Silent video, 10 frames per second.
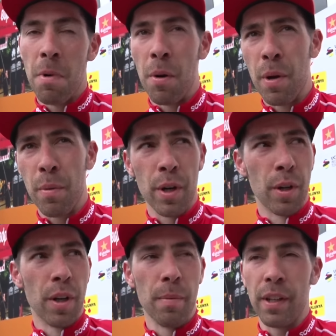but we were
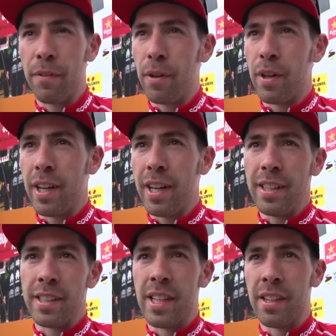only with four riders,